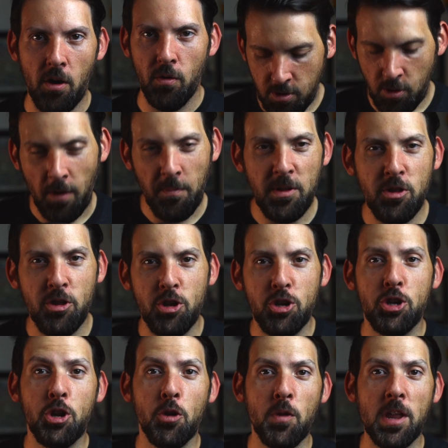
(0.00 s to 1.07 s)
So I've been
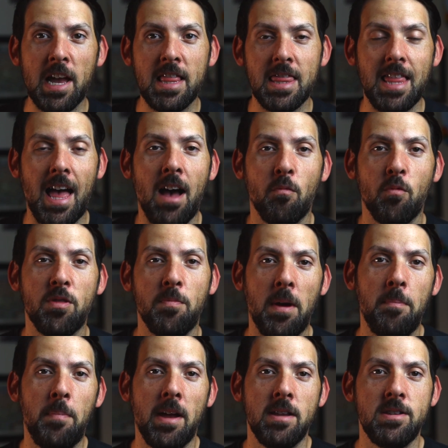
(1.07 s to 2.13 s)
shooting a lot with my
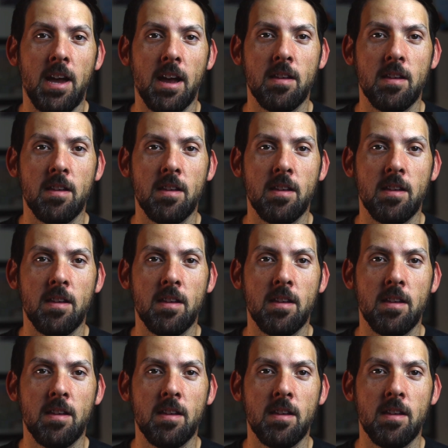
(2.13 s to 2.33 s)
Pentax